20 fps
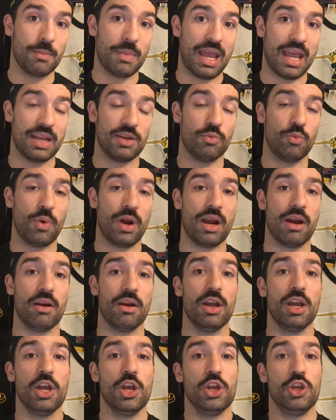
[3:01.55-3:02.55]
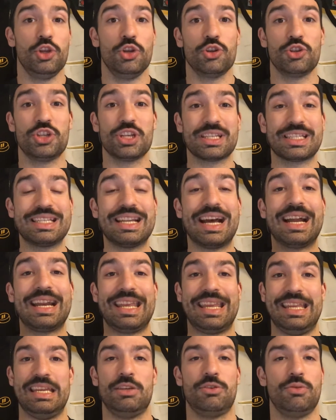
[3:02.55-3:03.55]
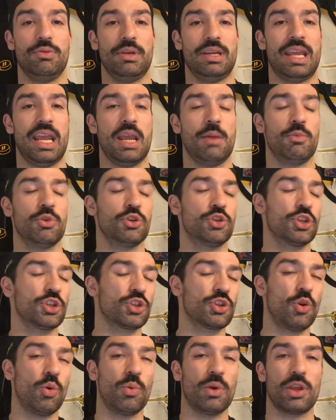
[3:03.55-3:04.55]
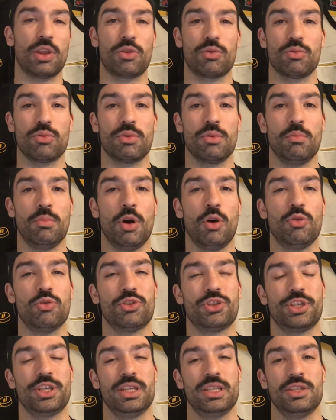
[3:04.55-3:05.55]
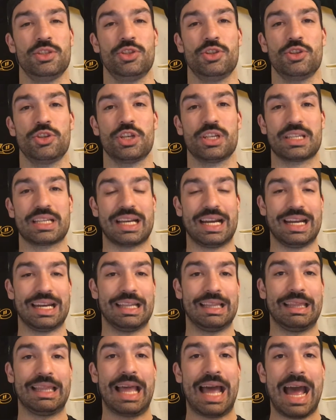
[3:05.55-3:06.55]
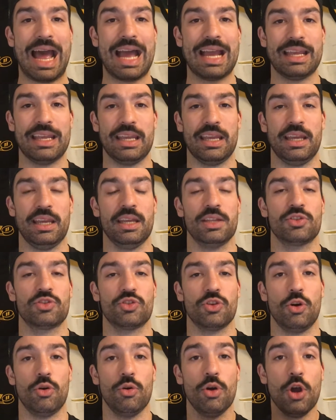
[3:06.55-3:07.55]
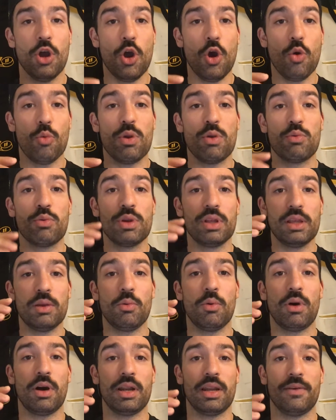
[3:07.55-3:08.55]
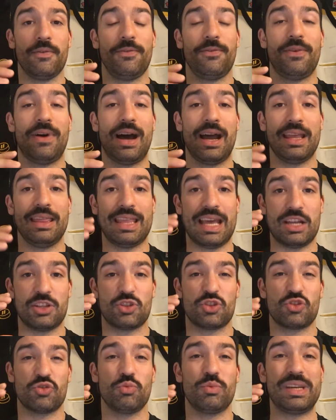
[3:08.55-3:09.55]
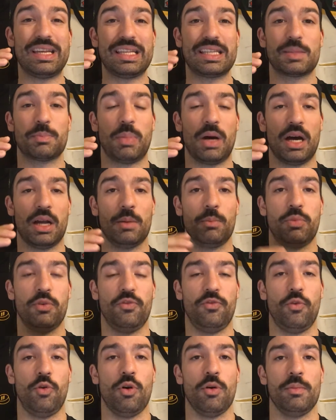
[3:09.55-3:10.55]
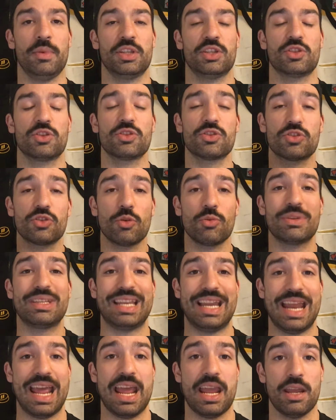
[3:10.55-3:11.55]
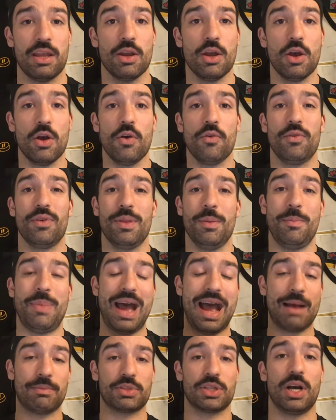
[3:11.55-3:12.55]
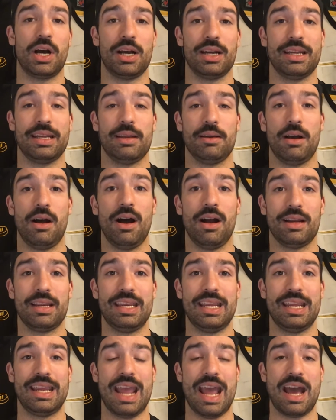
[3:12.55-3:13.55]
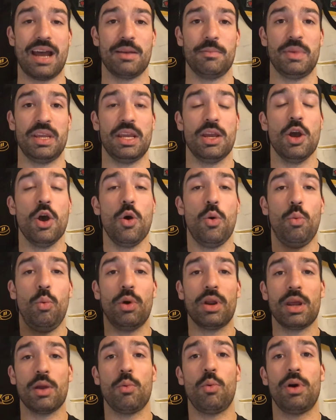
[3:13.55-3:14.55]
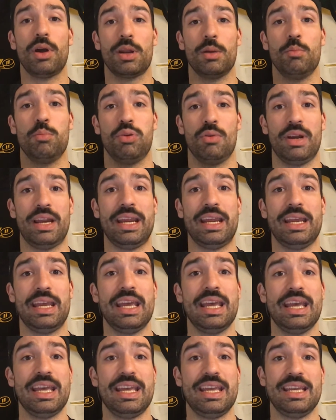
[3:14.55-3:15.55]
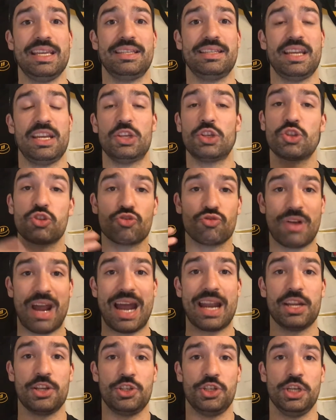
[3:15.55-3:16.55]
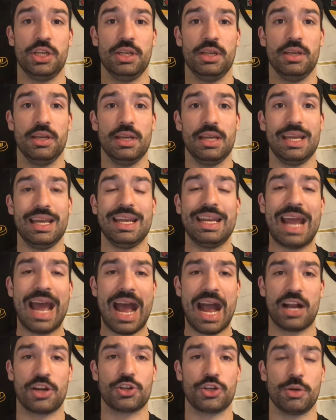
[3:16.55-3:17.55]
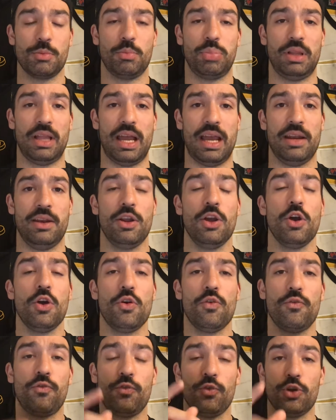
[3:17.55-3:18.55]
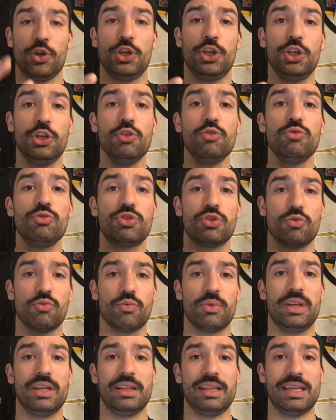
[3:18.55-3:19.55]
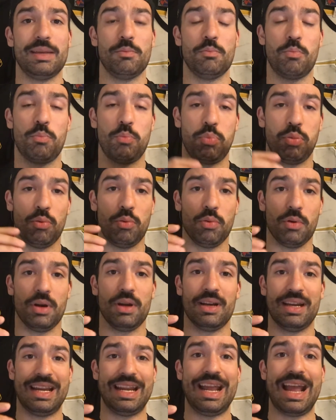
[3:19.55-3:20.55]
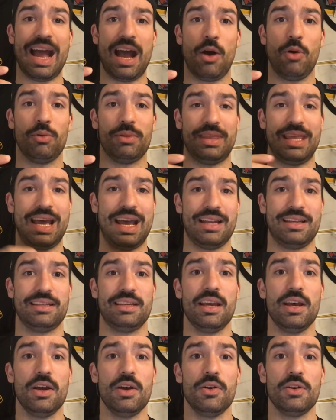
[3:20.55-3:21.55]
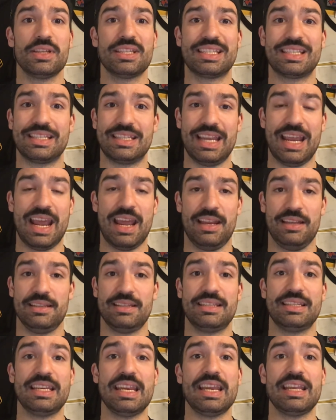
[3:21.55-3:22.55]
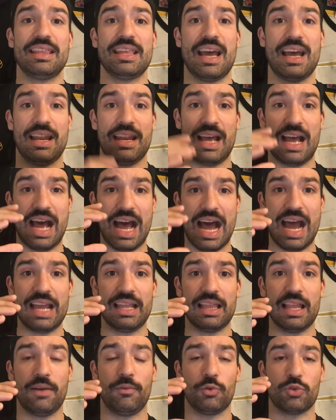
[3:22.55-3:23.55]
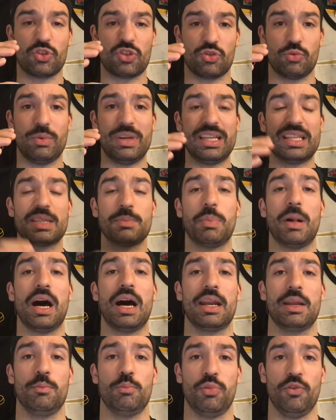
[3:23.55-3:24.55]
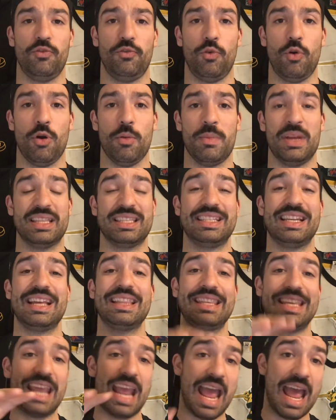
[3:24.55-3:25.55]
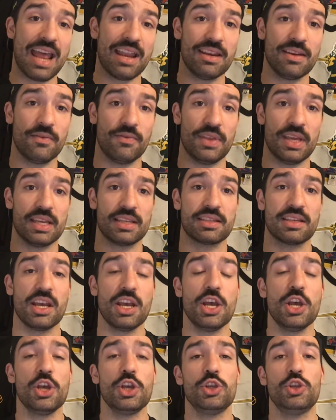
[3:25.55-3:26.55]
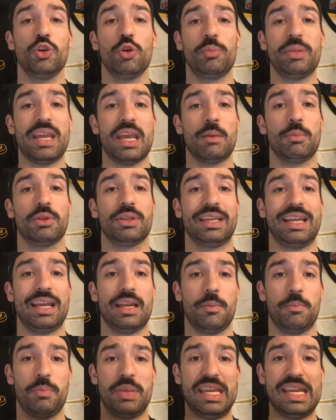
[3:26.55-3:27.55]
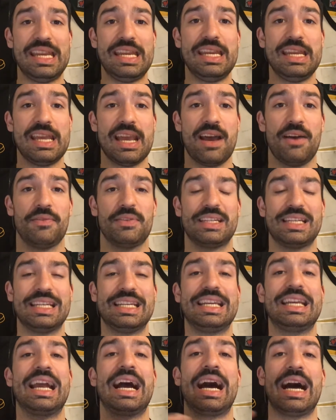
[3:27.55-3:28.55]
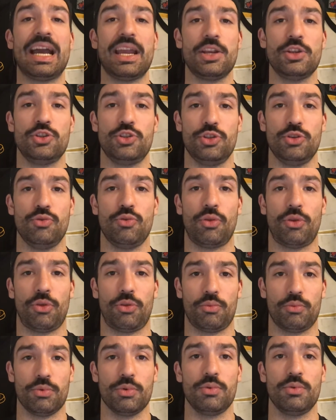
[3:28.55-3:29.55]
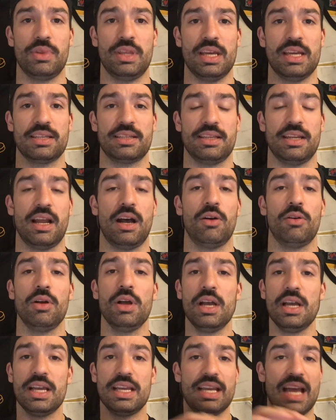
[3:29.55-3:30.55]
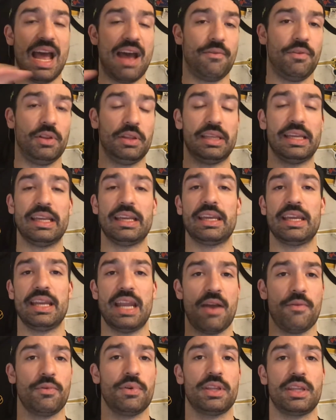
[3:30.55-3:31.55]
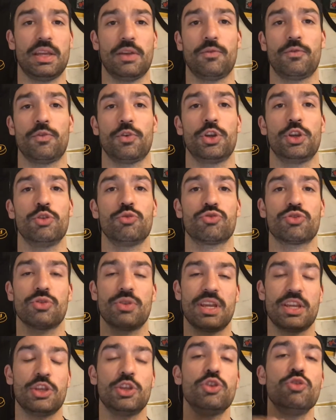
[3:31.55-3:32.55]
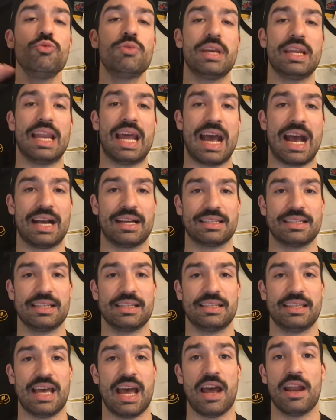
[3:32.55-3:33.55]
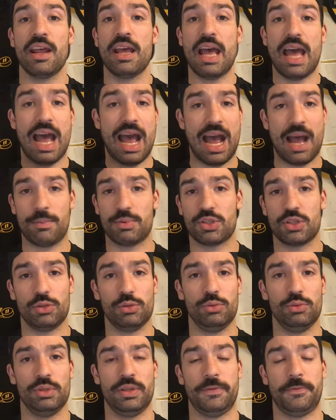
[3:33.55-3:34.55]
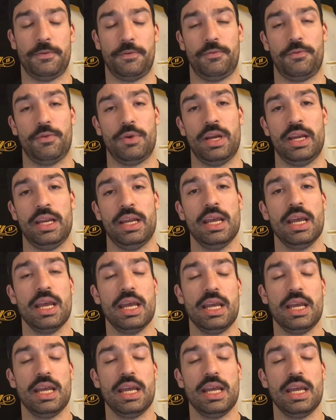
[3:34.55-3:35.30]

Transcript: end where you're just not into a game. You're just going through the motions. You're just kind of lagging. And so we really want to find that sweet spot in performance. And so today, for the Baps Hockey Academy, what I want to bring is a strategy, an action plan for you to really bring out that and seek that high-level sweet spot in performance. And at the end of this, you'll be able to get a PDF to guide you through this. And I'll have a link and everything for you so that you can access that absolutely for free.